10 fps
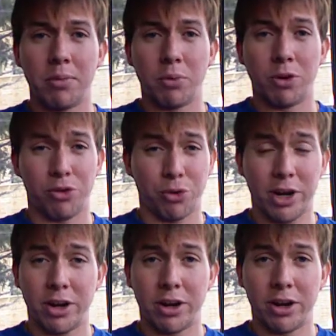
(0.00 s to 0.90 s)
was
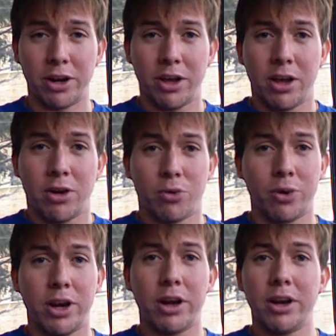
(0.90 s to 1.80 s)
radon.
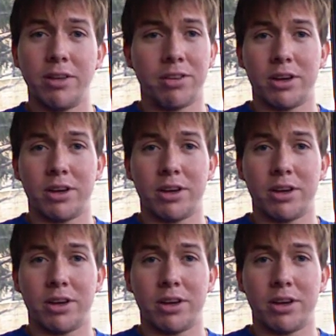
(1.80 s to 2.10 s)
Radon is